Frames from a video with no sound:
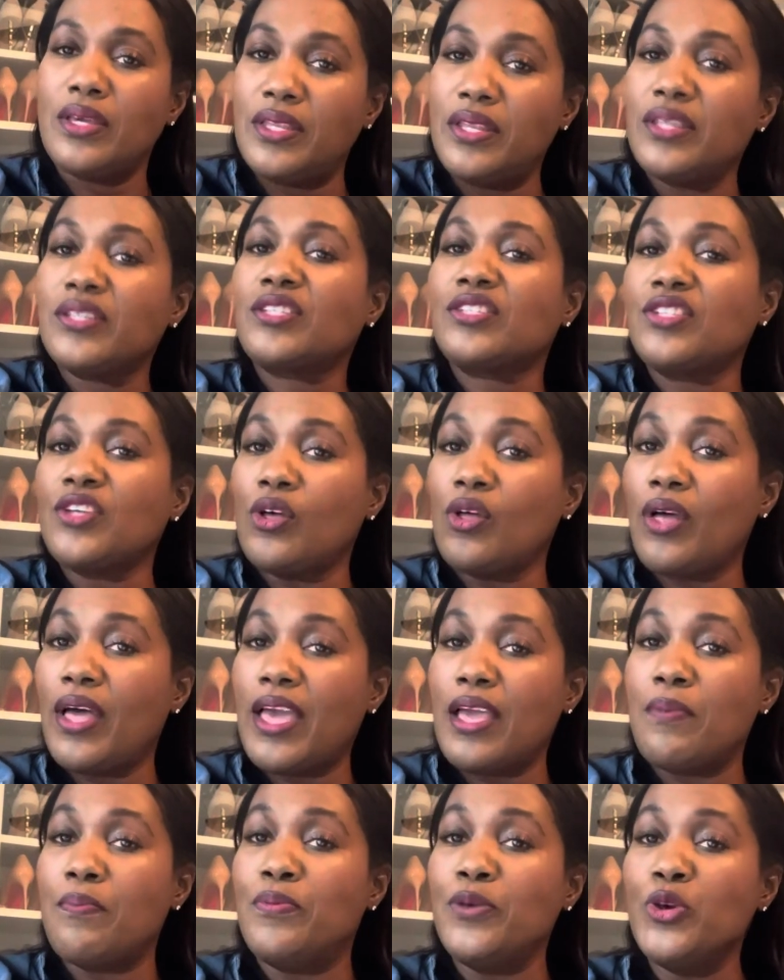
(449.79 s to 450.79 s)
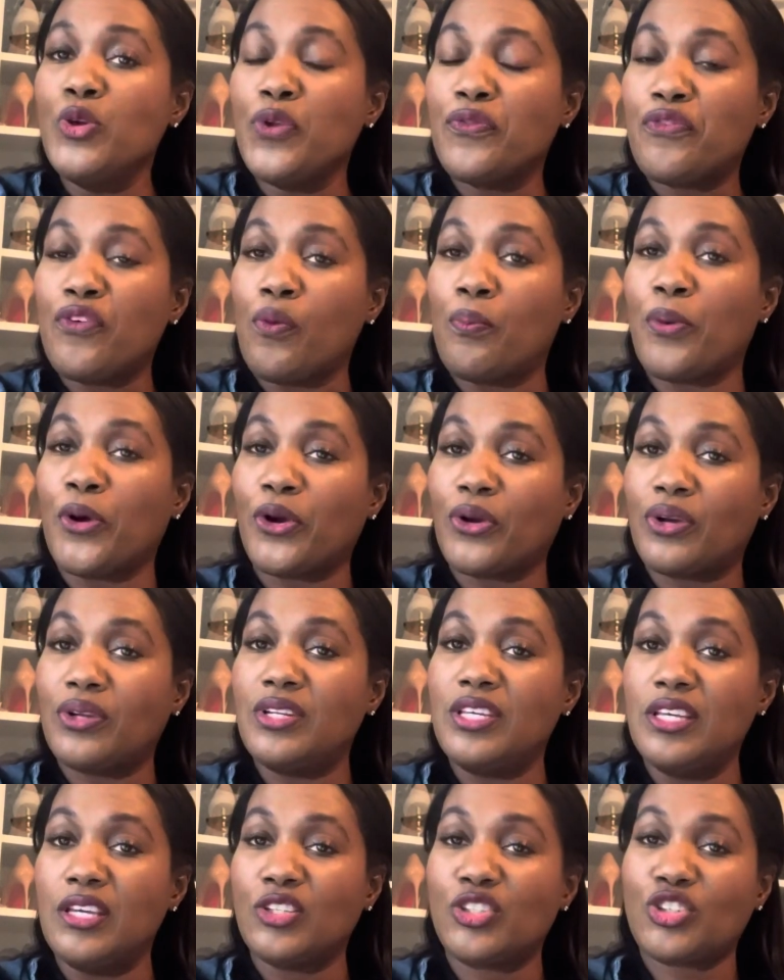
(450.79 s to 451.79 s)
it is still a beautiful
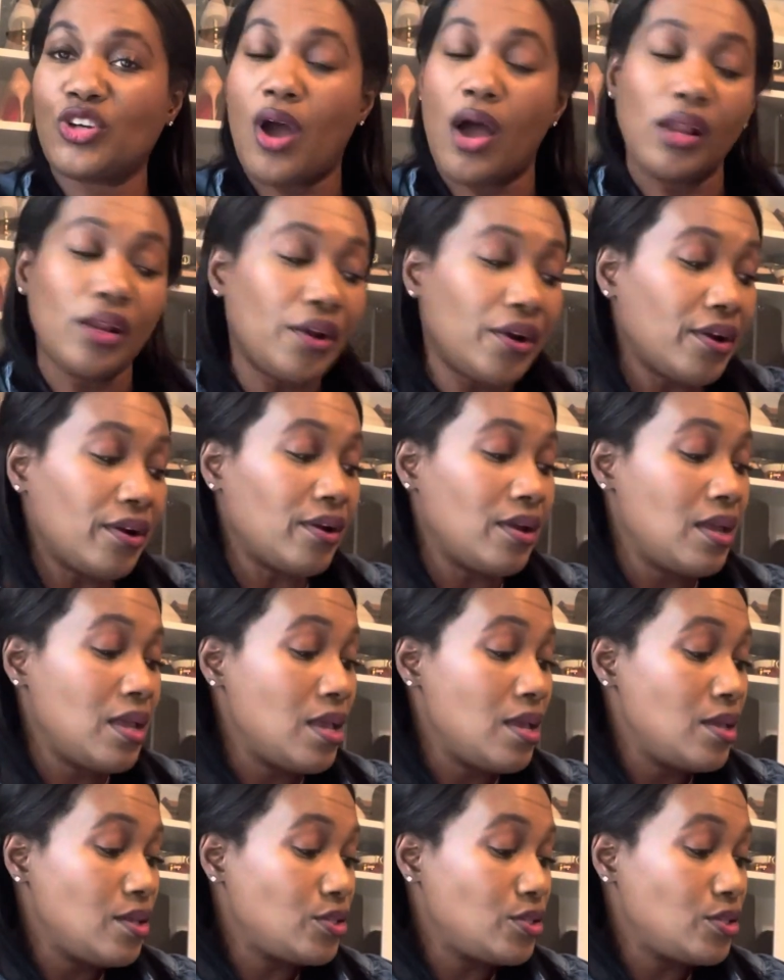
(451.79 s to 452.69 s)
burgundy-ish color.